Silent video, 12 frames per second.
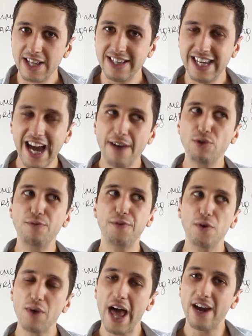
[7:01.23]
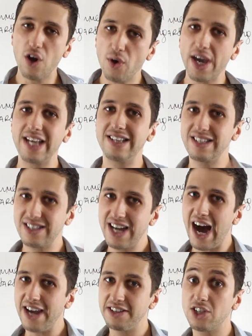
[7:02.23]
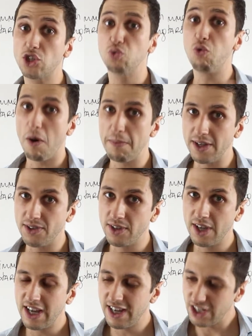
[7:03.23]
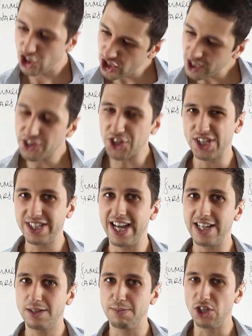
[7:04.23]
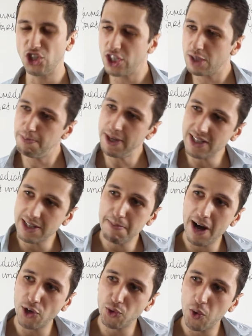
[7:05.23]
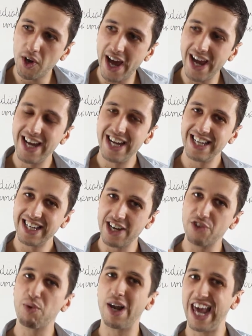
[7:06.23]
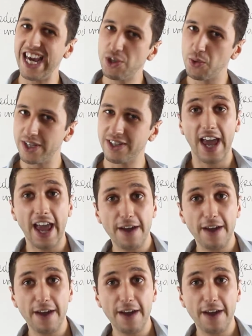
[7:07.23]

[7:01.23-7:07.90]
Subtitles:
They have to feel like, okay, this guy, this woman, she understands me. She speaks about what I can relate with.